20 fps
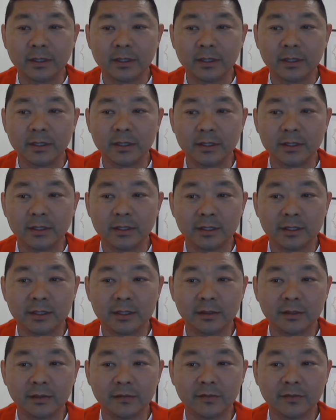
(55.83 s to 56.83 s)
And
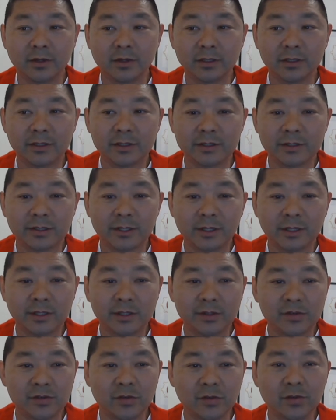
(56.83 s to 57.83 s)
if others
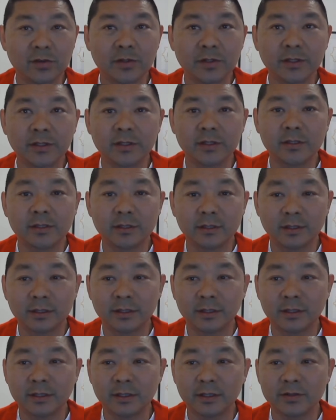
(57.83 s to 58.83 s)
they join,
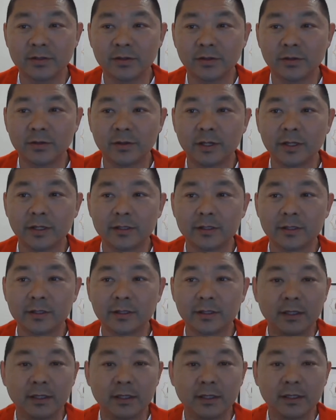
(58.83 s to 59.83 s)
yeah, that's all right.
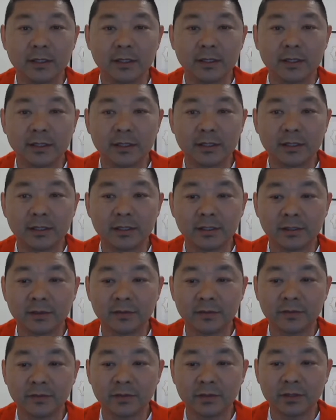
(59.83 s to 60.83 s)

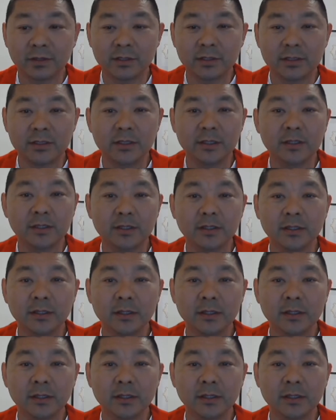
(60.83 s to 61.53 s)
If not,